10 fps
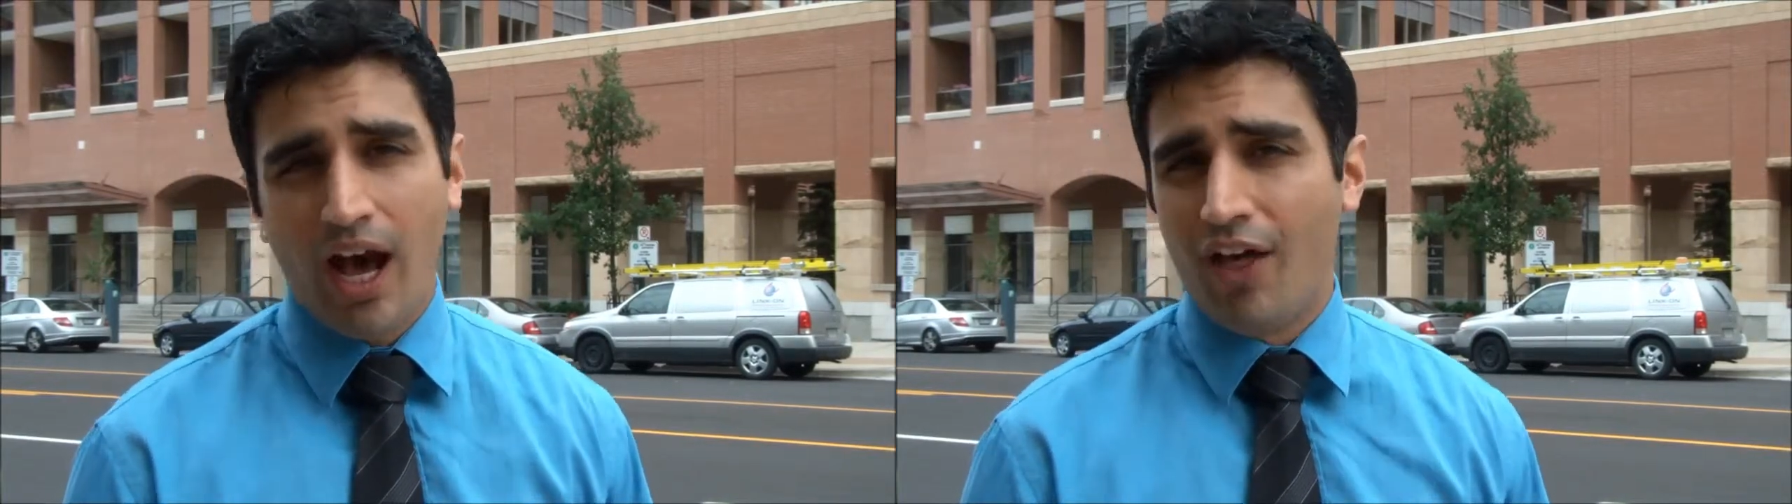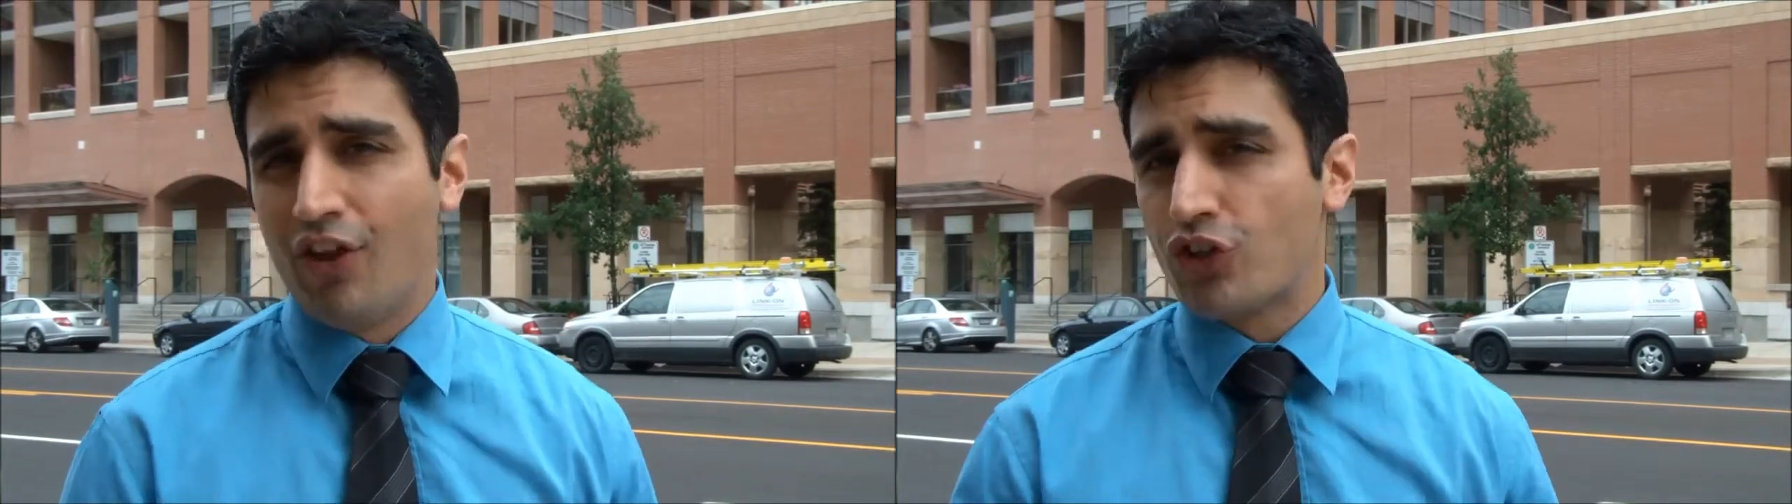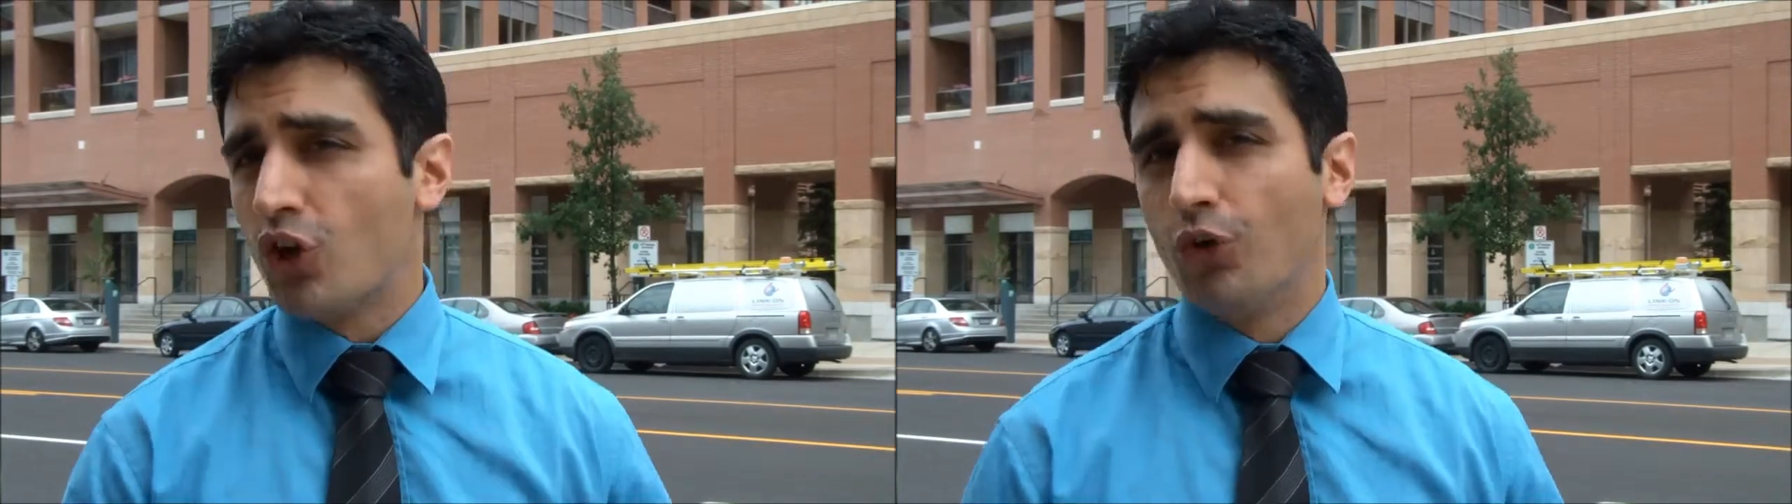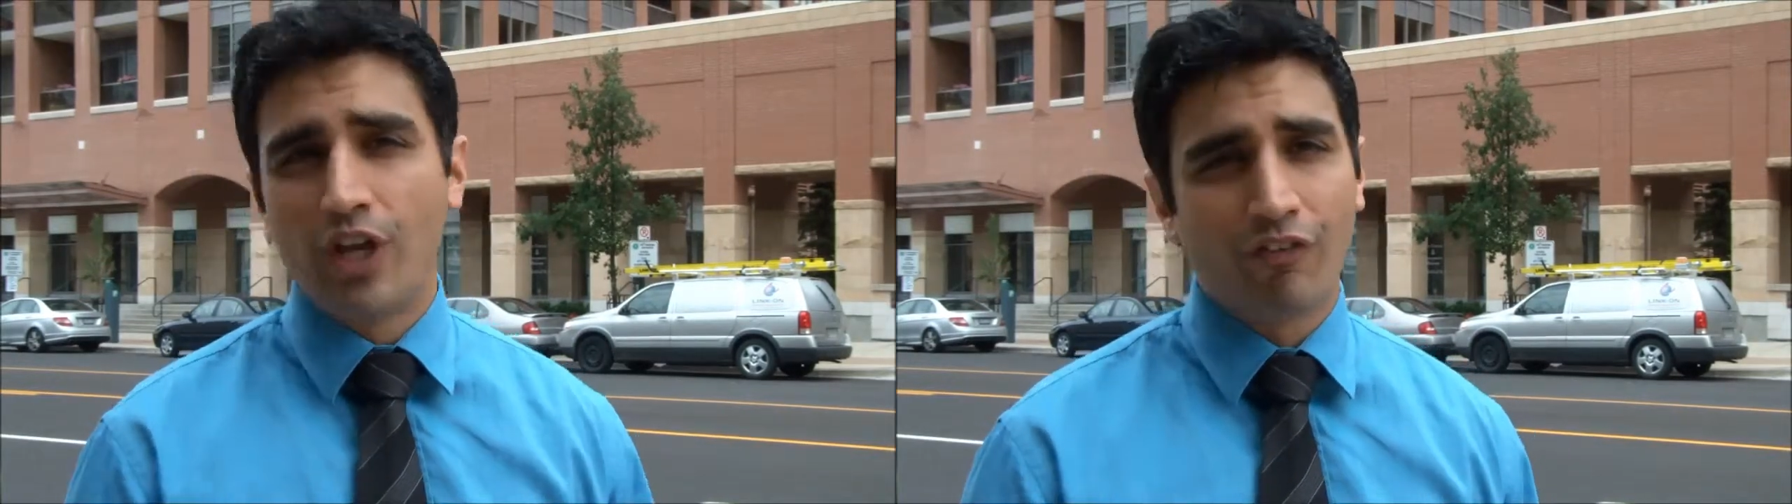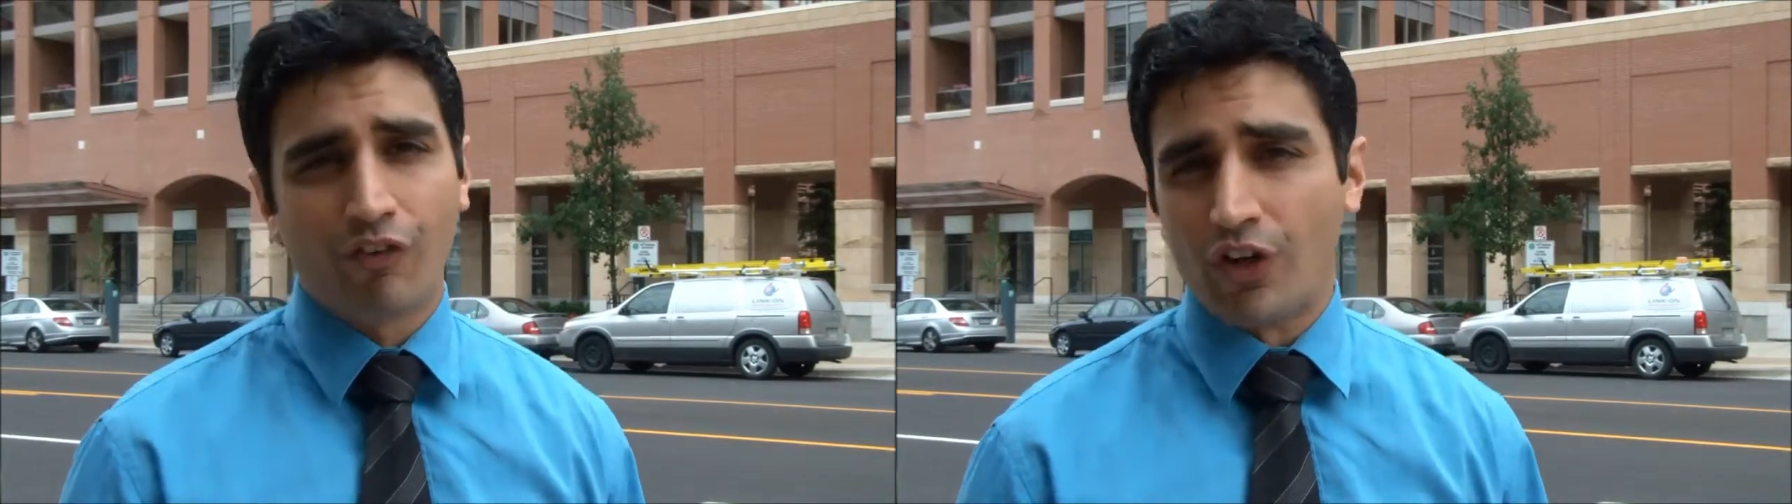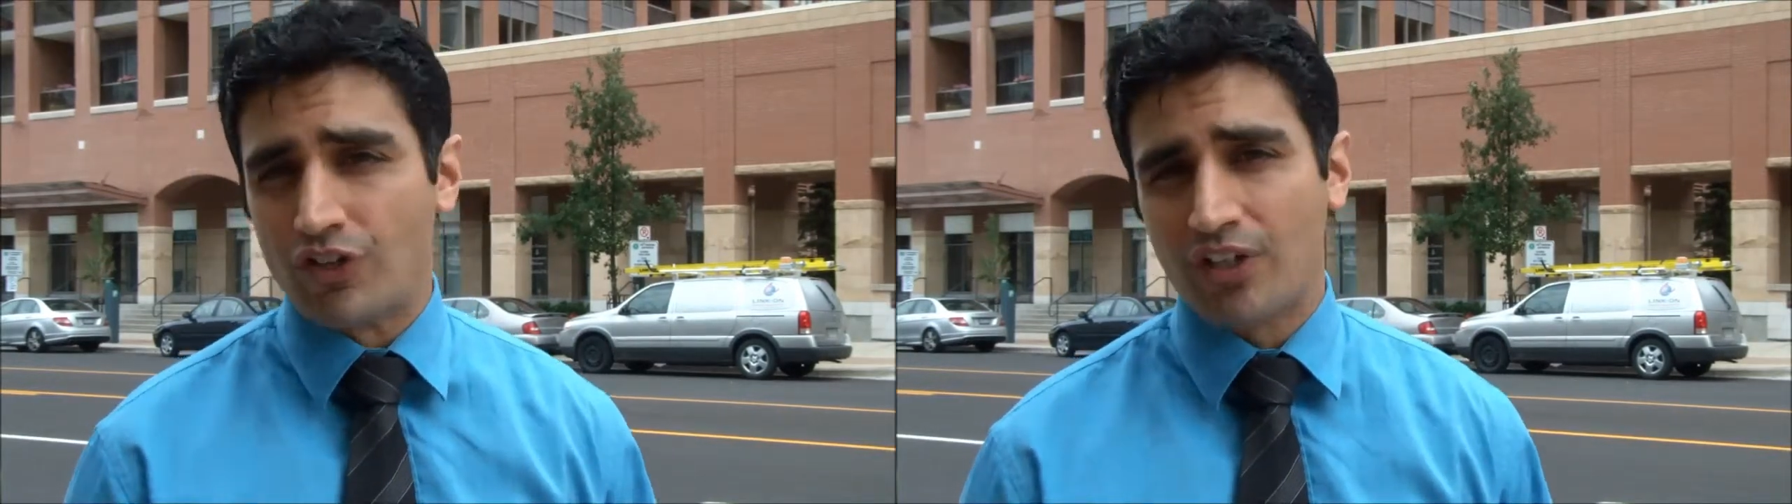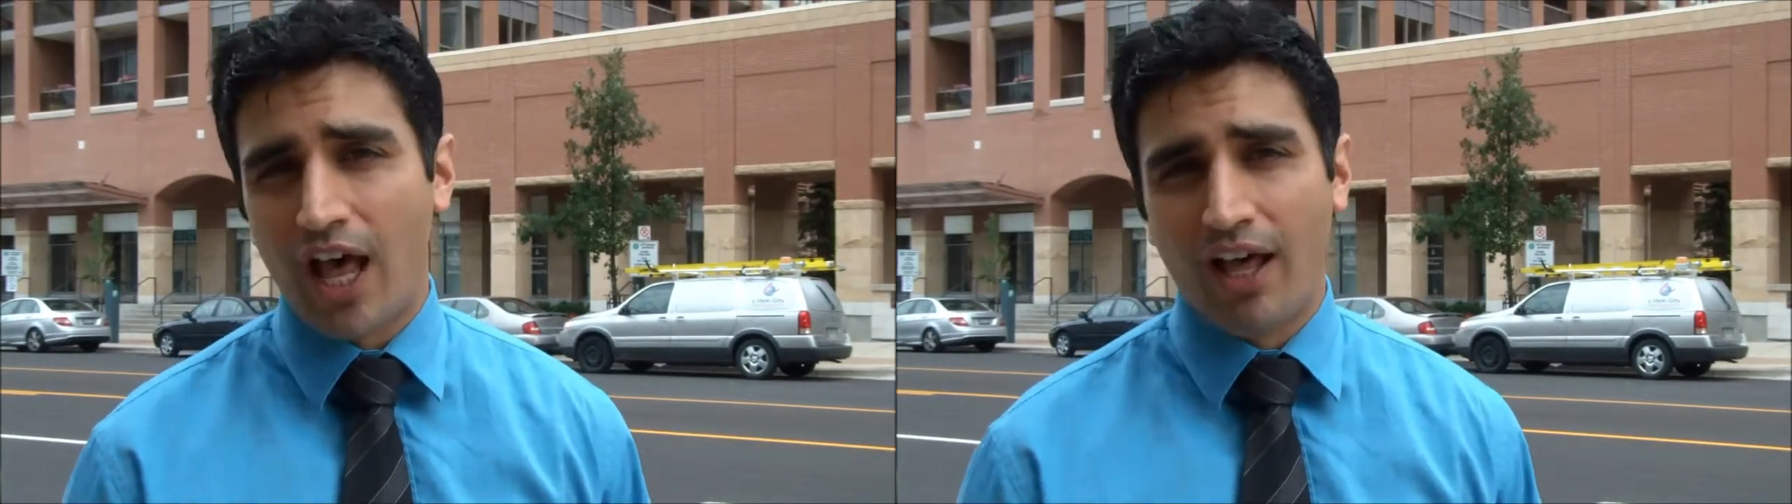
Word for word: uh, there's no difference.